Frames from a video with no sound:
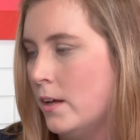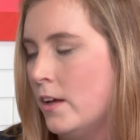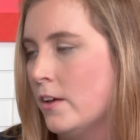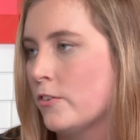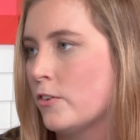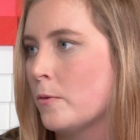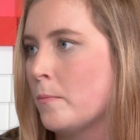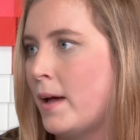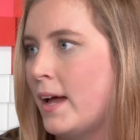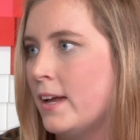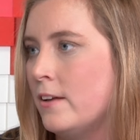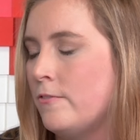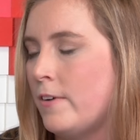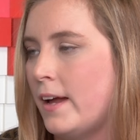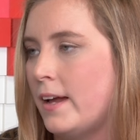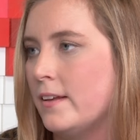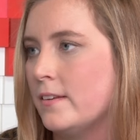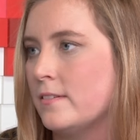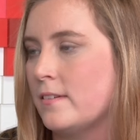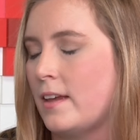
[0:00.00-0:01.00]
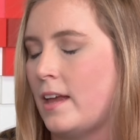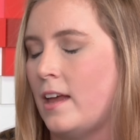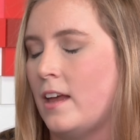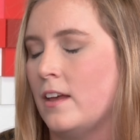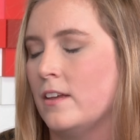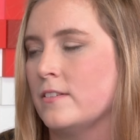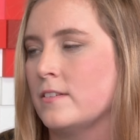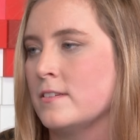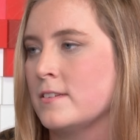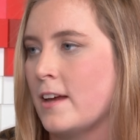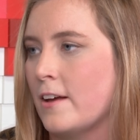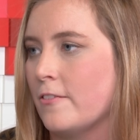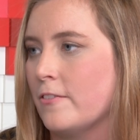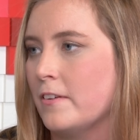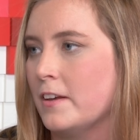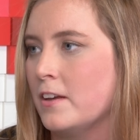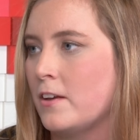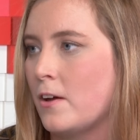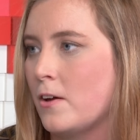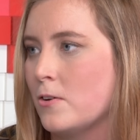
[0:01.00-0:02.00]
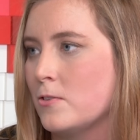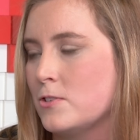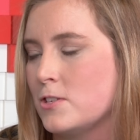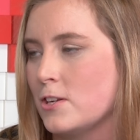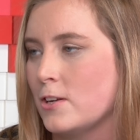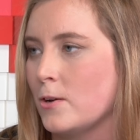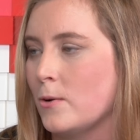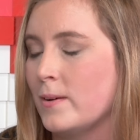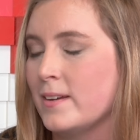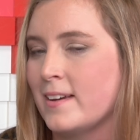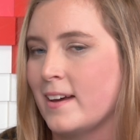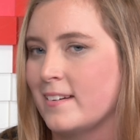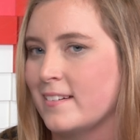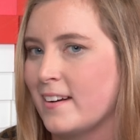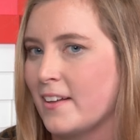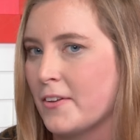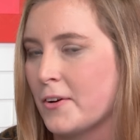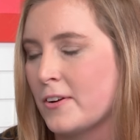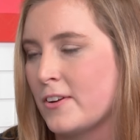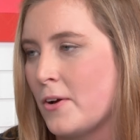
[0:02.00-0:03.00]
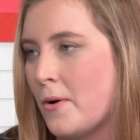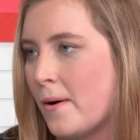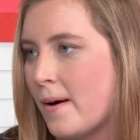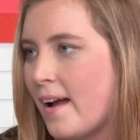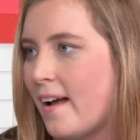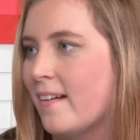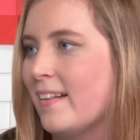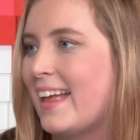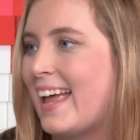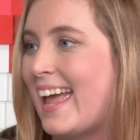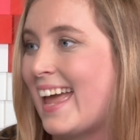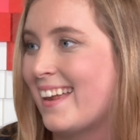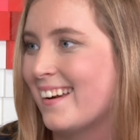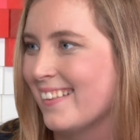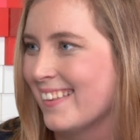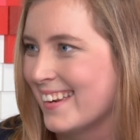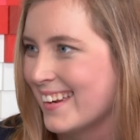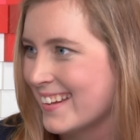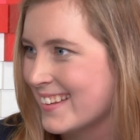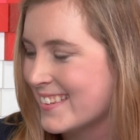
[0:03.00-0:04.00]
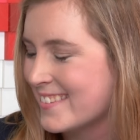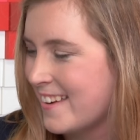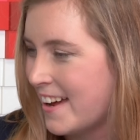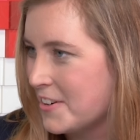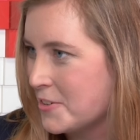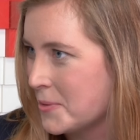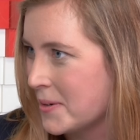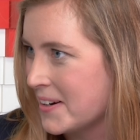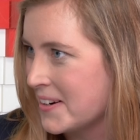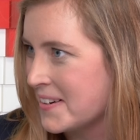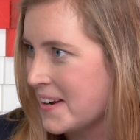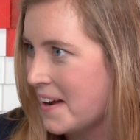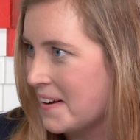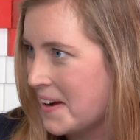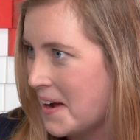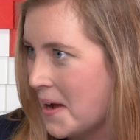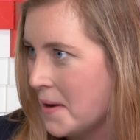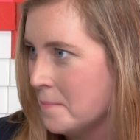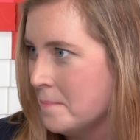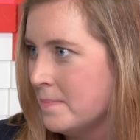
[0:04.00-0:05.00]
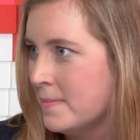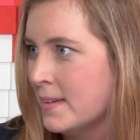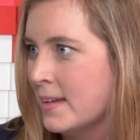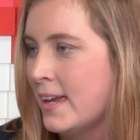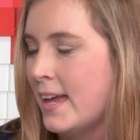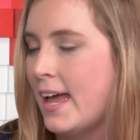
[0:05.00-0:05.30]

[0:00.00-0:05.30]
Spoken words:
So my advice is definitely go to yet another URL, analytics.twitter.com.